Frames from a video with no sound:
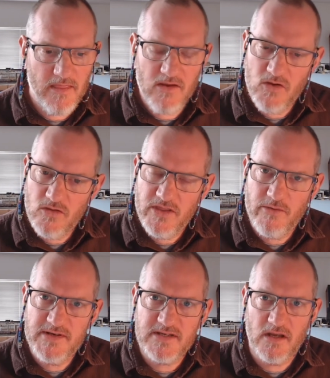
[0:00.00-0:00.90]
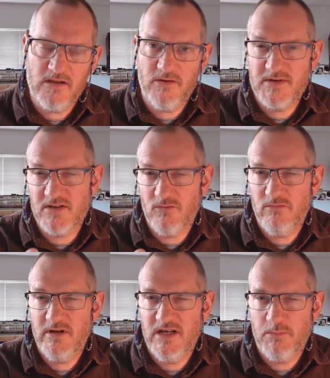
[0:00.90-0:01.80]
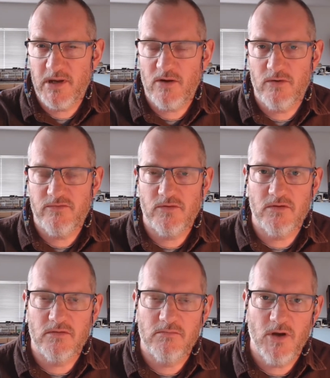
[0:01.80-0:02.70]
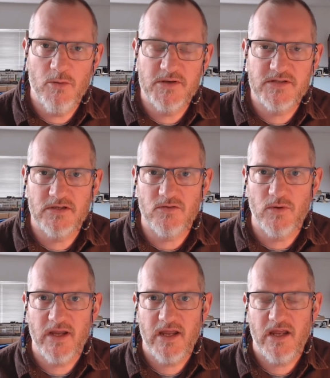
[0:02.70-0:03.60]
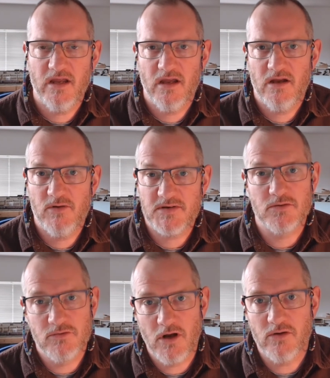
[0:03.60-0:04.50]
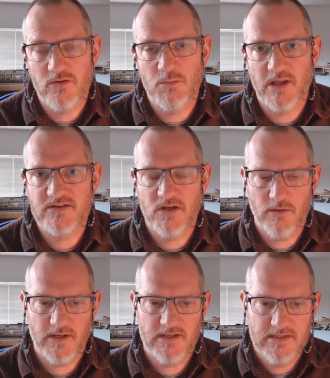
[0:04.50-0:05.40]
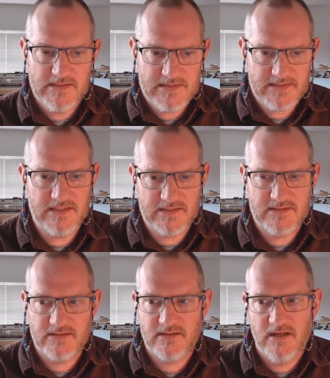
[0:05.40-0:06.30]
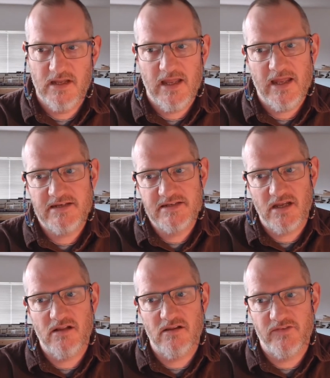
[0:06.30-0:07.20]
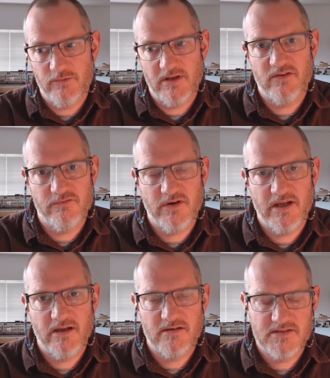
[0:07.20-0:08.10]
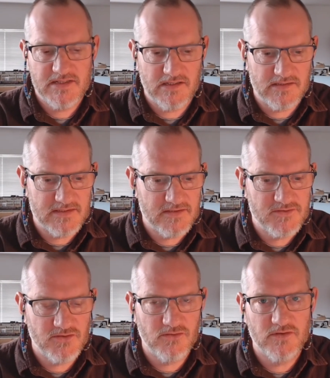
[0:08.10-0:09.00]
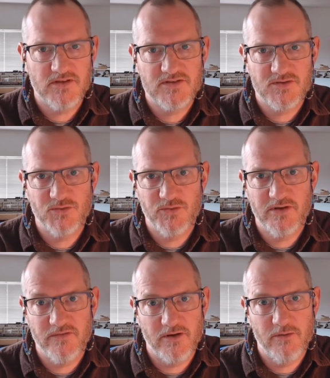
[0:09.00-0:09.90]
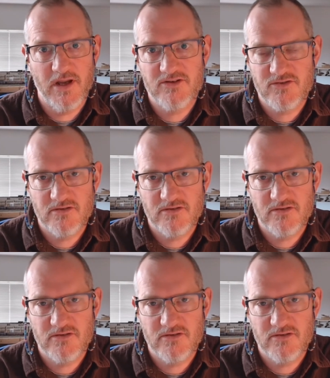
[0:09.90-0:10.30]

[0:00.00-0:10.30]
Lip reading: There is a really powerful moment in it where Russell Crowe, who plays Noah, sits and tells around the fire, tells his children the story of the creation.